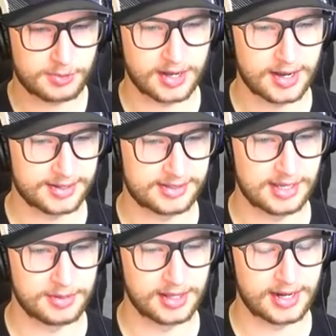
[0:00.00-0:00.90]
we got to
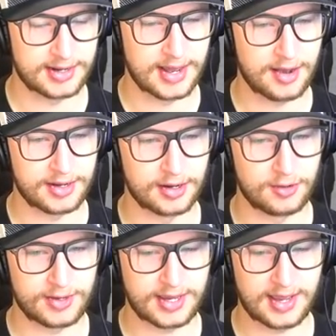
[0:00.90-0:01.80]
simulate it now, you know?
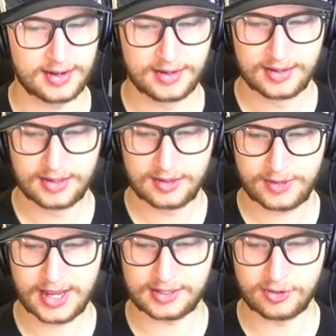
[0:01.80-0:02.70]
We can't, we
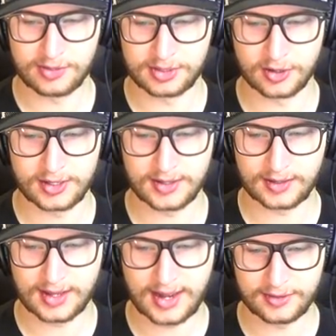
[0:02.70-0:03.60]
can't do them dirty like
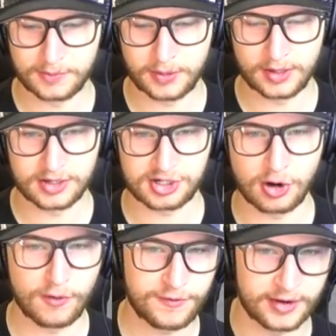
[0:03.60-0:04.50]
that. They're putting on a
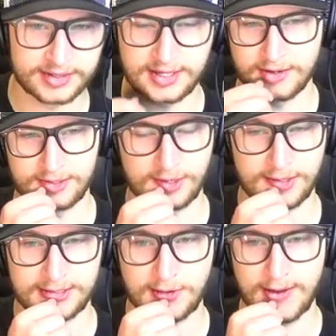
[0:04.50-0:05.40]
show for us here. So
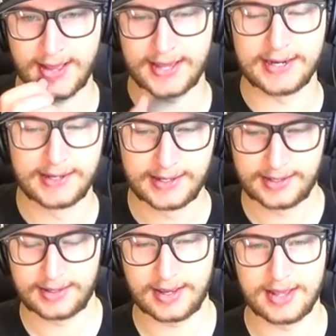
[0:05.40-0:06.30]
let's go ahead
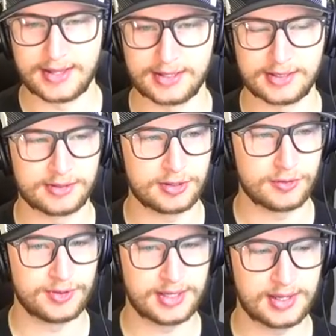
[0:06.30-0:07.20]
and
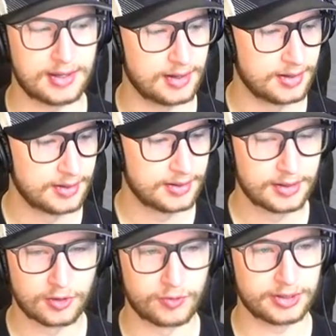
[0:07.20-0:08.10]
do the
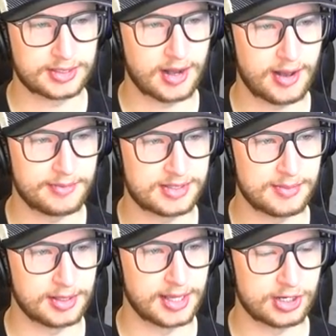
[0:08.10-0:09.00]
real time
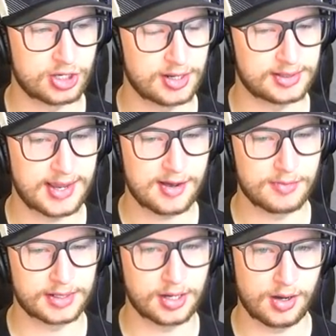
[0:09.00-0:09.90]
simulation. Cale
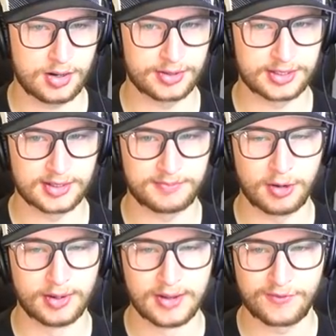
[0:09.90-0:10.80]
Makar is going to put
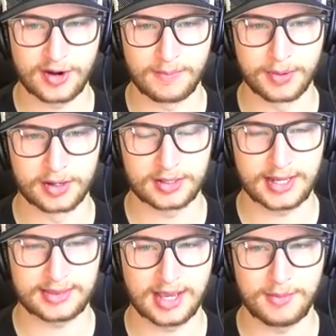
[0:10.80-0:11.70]
one in for Alberta,
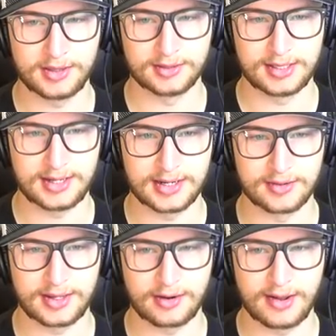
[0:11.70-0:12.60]
get them in the lead here.
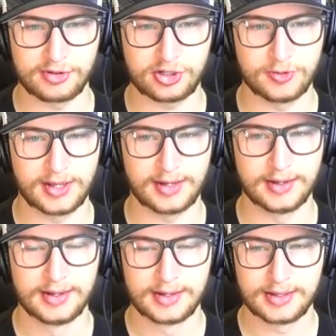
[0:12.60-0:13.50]
They are out shooting
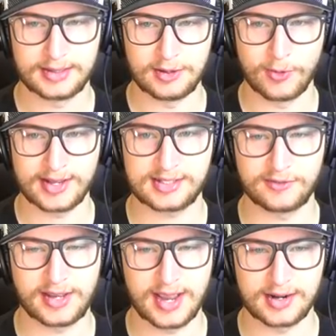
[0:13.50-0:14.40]
the rest
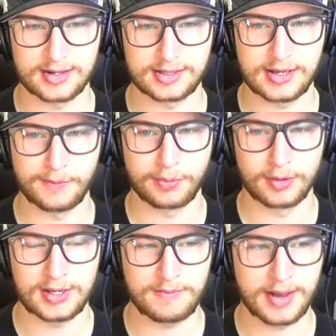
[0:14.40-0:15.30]
of Canada team
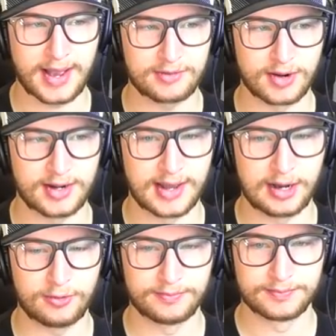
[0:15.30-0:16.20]
pretty bad right
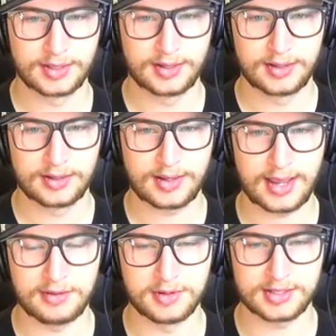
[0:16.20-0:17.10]
now.
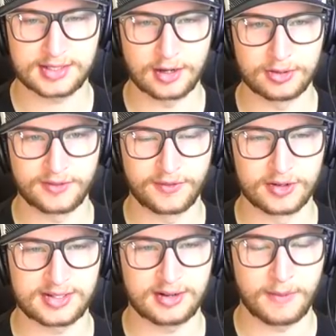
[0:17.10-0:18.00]
Eight minutes to go in the
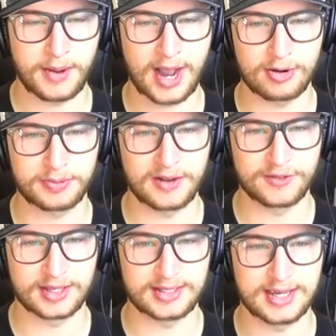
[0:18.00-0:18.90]
first here. A power play
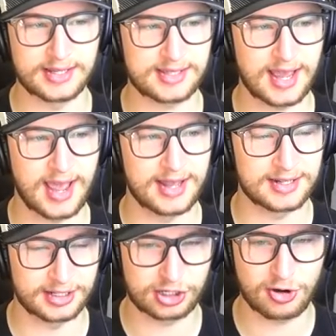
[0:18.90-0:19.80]
for the Geese and
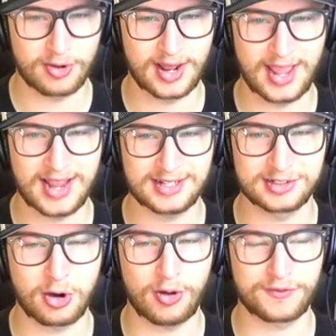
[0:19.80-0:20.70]
a shorthanded
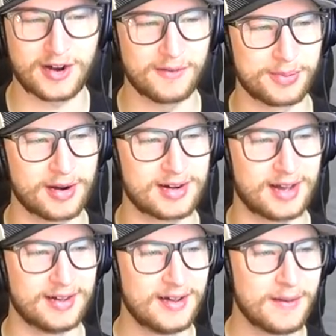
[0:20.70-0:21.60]
goal for
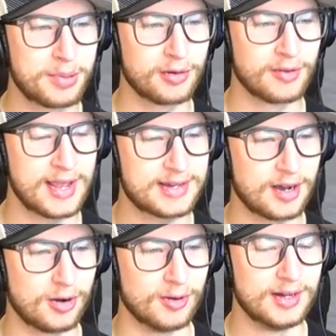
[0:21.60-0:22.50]
Alberta.
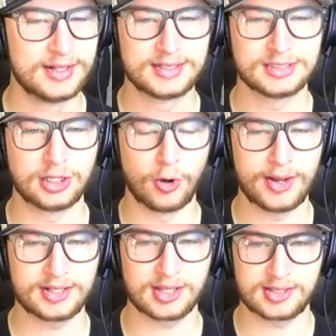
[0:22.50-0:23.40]
Pareko
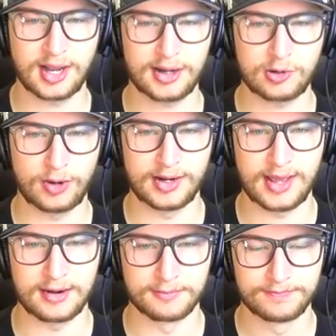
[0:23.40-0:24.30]
going to tuck one
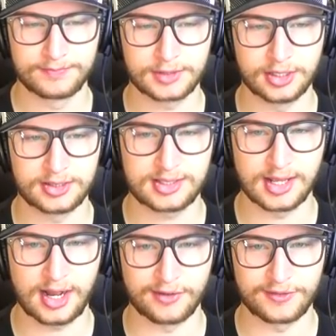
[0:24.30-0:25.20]
in. Good
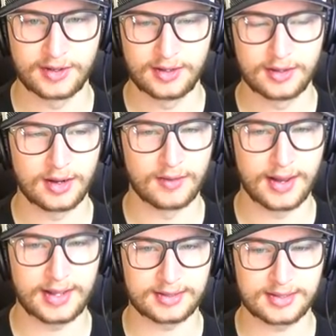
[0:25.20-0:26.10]
stuff. All
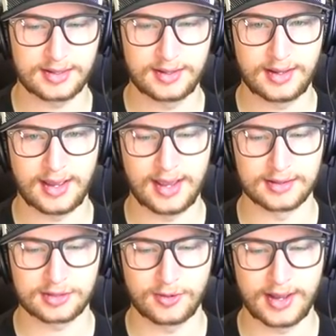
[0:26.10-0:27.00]
right. And
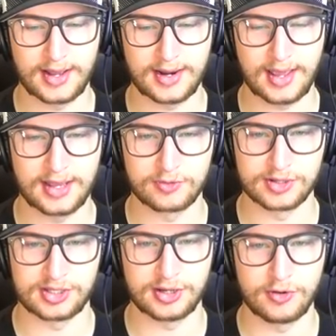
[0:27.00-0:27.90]
let's go ahead and
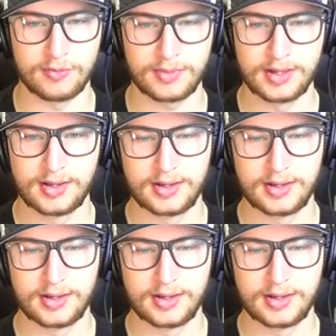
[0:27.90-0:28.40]
resume.